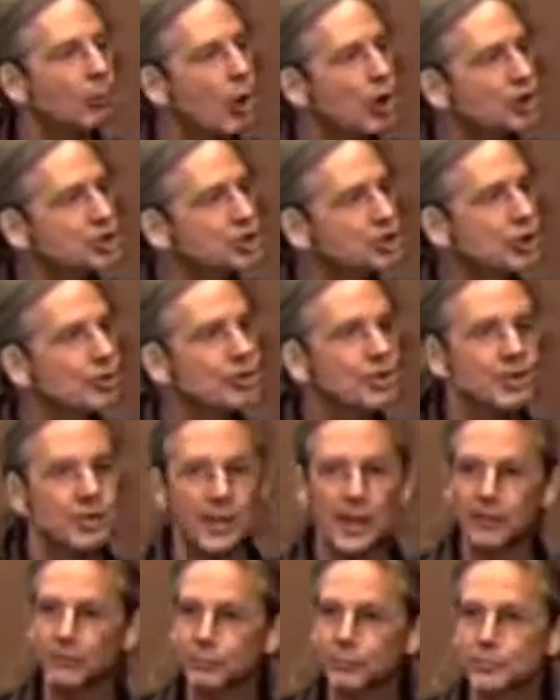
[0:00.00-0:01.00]
want to show you
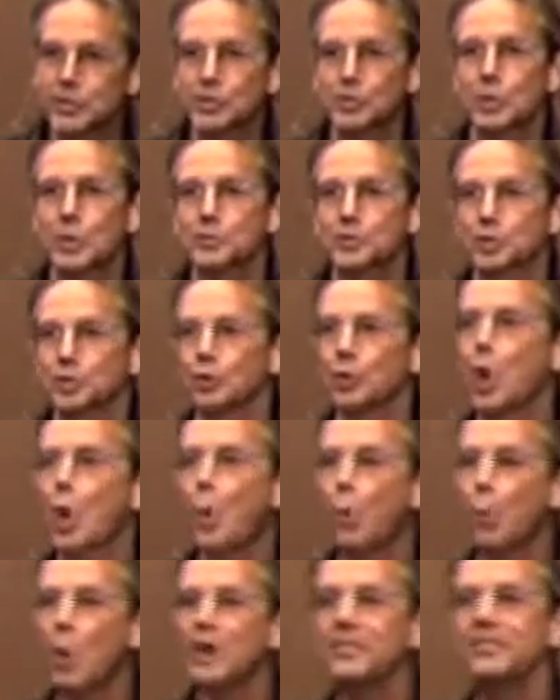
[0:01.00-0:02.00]
today from Scripture
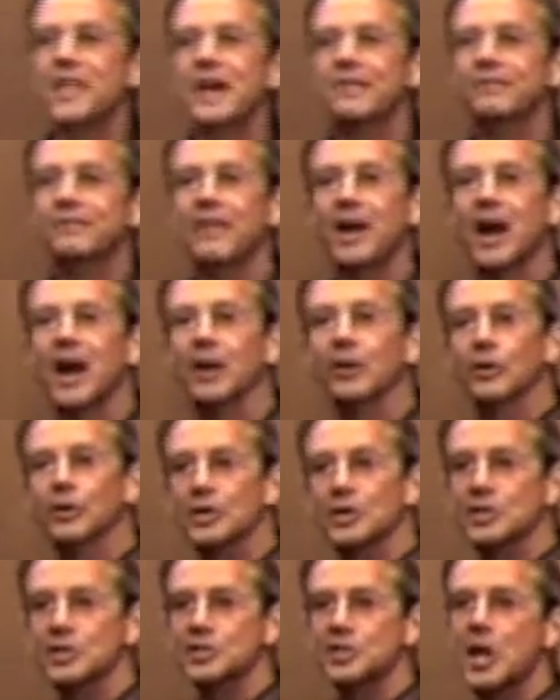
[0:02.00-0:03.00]
what that fire
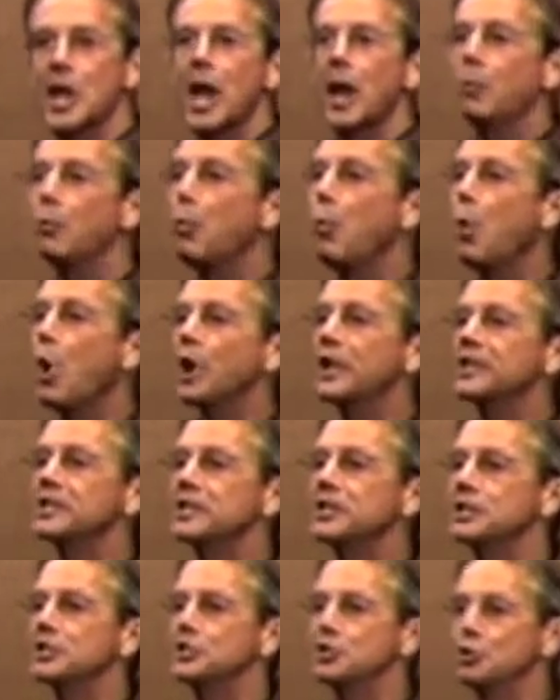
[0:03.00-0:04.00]
is and what it
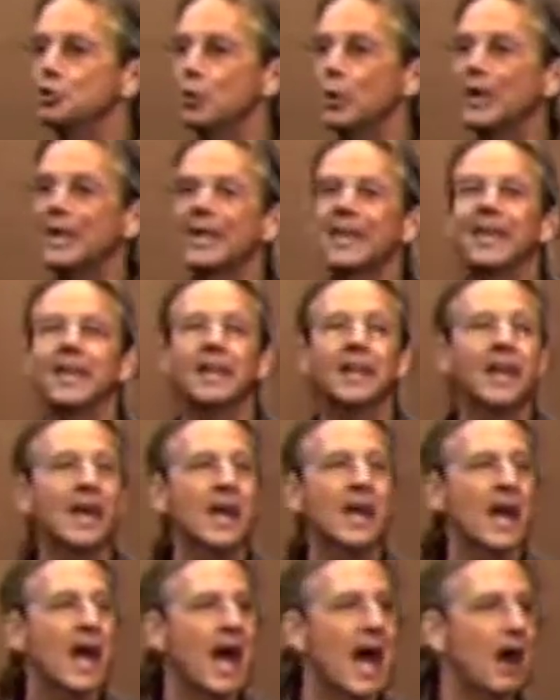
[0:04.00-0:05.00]
can do in
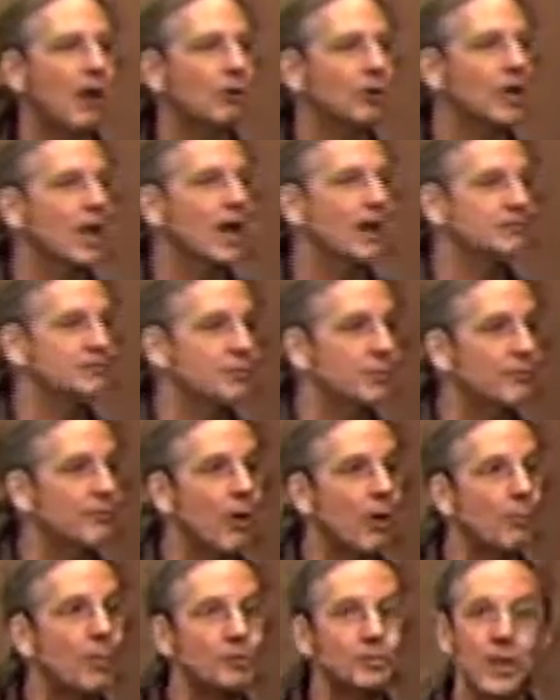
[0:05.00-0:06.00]
our lives. We've
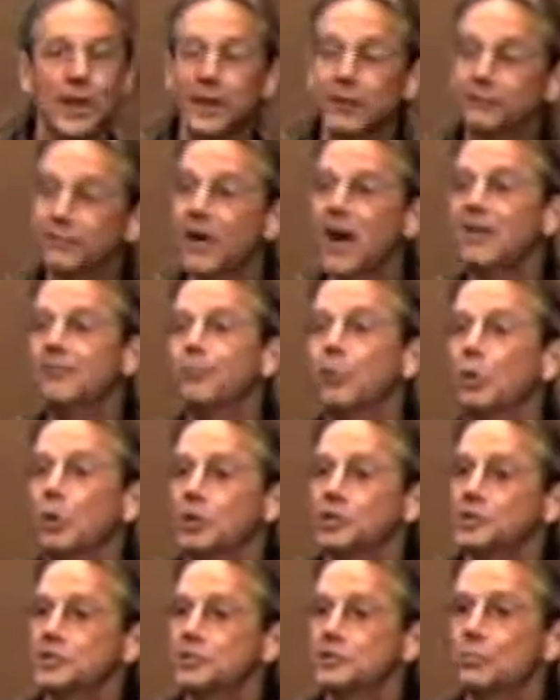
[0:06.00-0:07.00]
almost, I got five
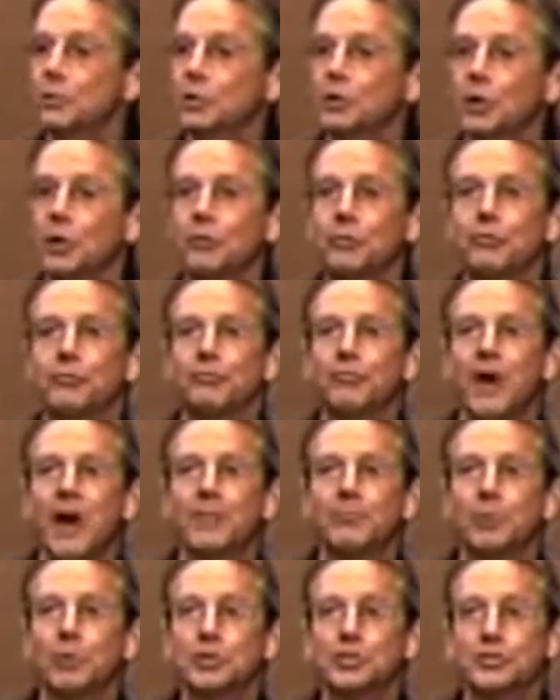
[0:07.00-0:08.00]
points. We're going to go through
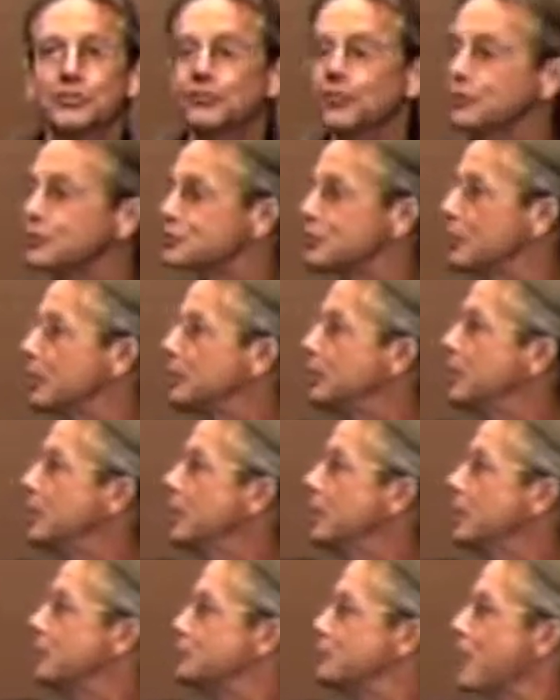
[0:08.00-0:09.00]
five points. The first one
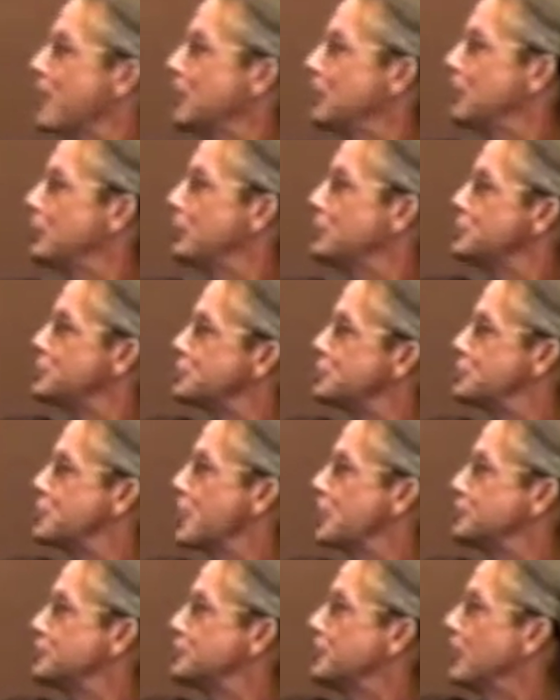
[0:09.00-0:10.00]
is right here. We just
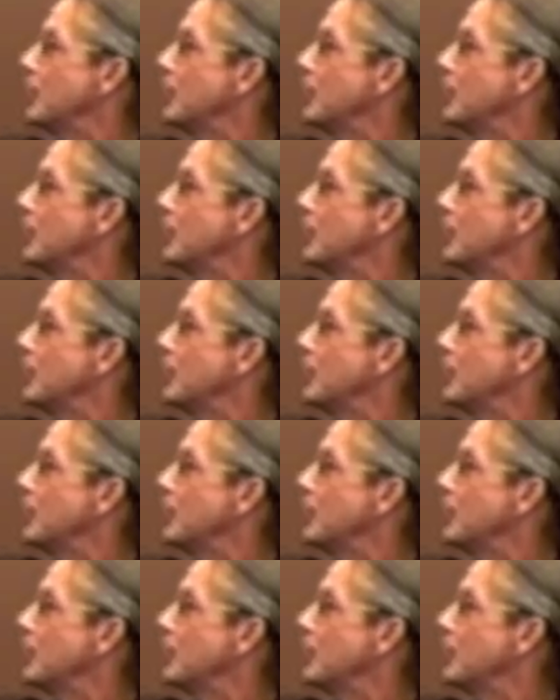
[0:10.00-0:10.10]
touched